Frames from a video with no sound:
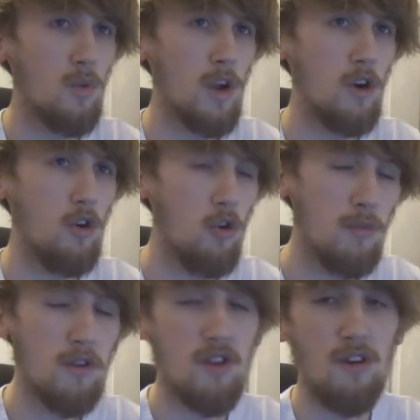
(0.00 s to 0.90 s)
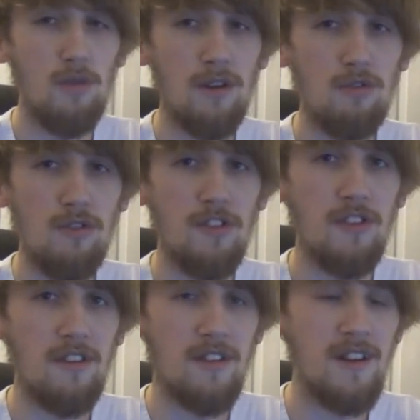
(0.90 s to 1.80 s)
We are almost halfway through the
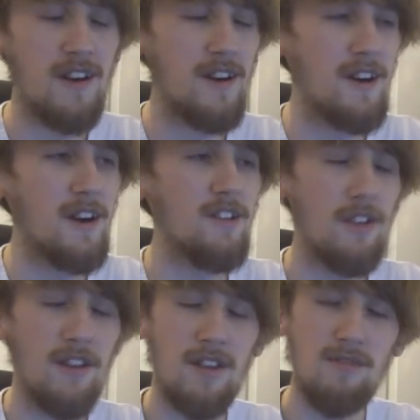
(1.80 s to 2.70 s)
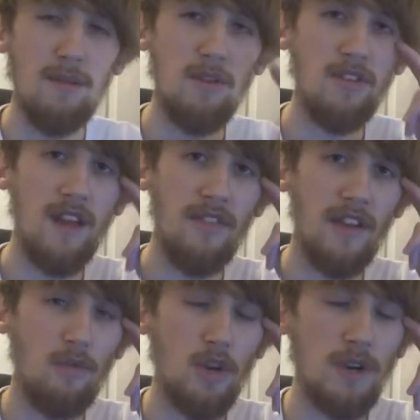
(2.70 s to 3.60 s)
season. Until next time for episode 10,
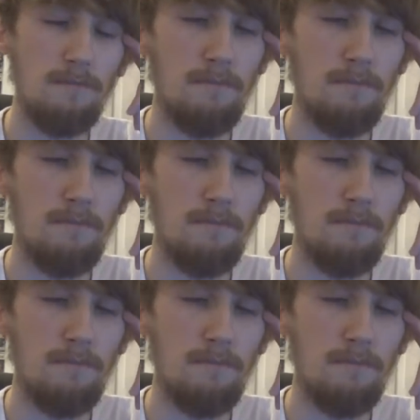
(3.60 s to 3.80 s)
thanks for watching.